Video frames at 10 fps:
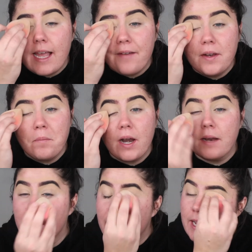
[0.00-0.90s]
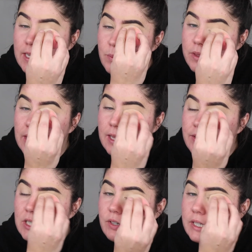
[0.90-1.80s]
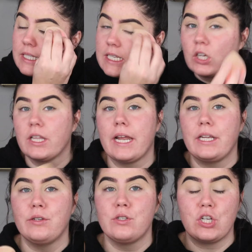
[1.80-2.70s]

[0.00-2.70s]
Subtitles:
I've done prime my eyes with the leftover concealer that I used